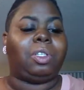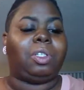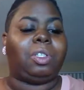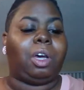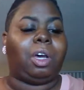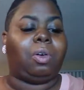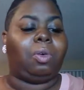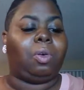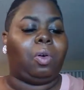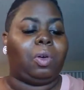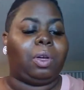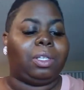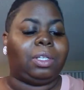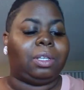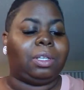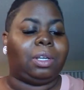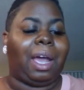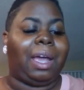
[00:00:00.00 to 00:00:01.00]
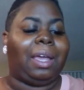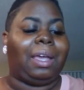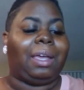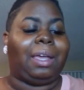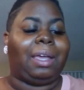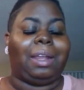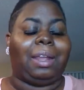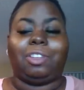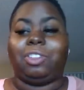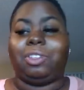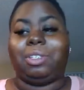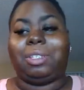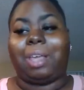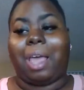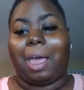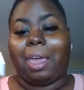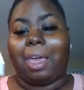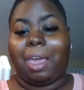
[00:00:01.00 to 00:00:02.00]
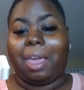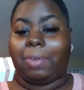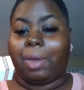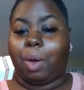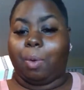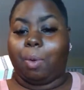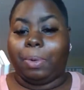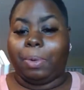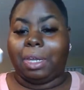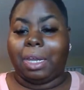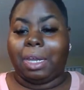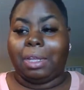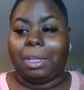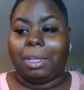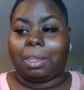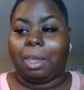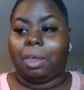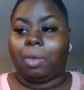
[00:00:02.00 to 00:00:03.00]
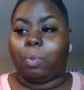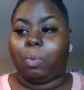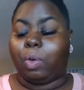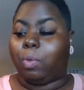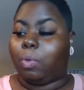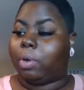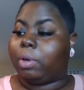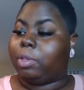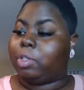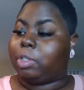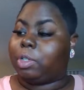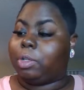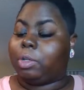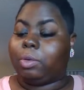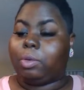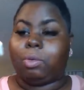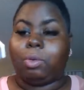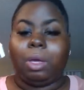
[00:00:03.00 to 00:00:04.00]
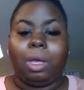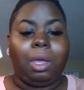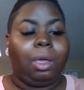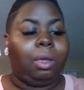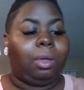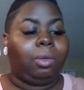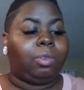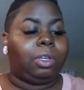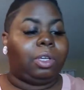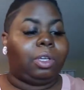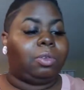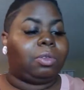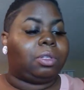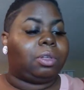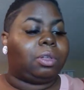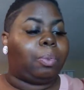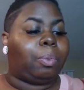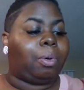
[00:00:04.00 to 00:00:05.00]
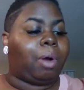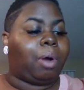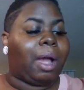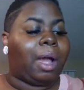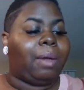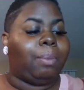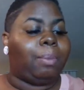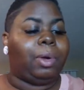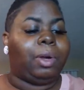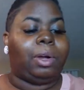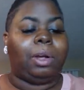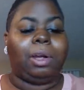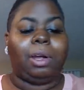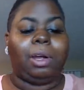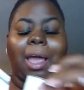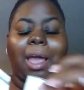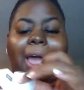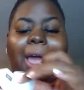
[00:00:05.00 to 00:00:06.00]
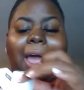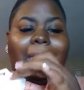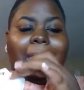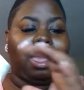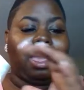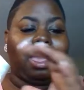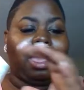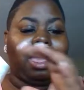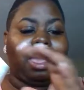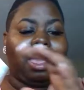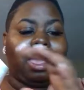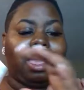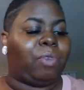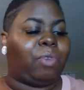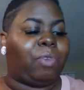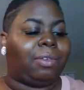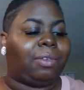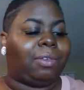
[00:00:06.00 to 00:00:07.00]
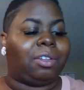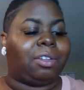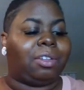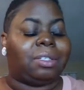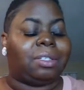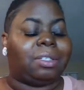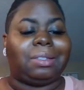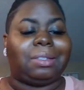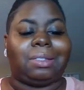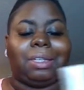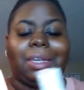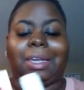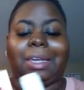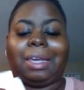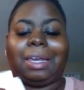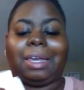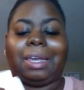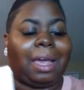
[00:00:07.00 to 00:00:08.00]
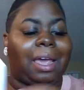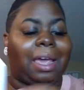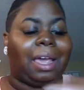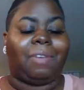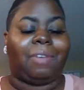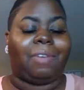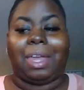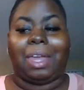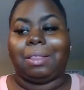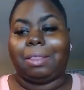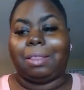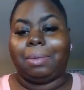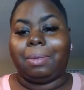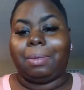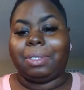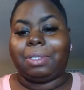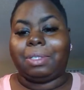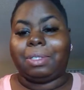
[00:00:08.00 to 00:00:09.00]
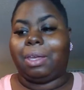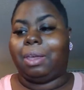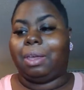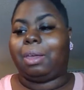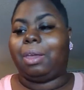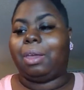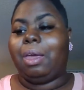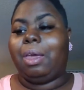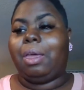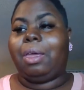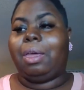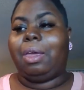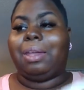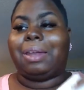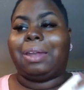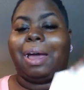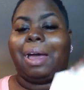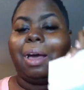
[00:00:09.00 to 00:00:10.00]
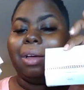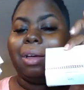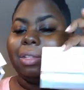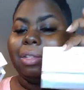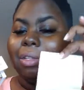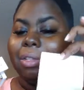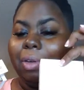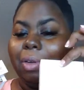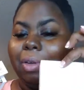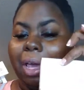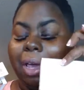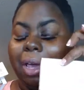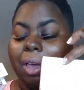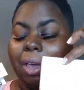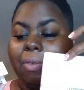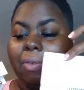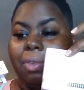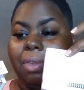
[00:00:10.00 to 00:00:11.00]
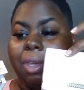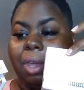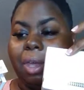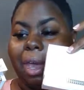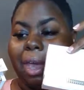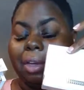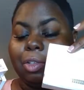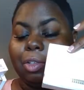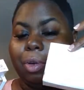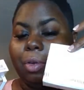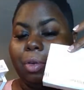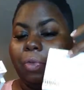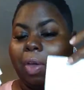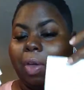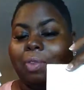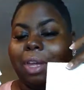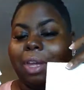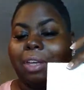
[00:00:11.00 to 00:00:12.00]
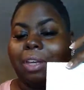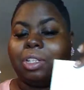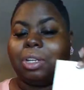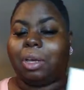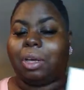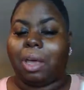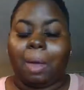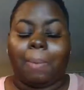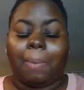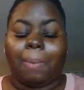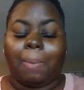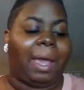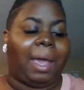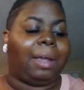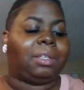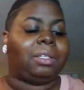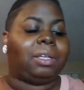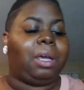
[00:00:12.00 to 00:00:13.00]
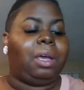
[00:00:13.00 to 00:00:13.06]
So on tonight, and as you can see, I haven't opened anything. We're going to use the primer. I have a foundation stick, I have a lipstick, and I also have the actual foundation compact.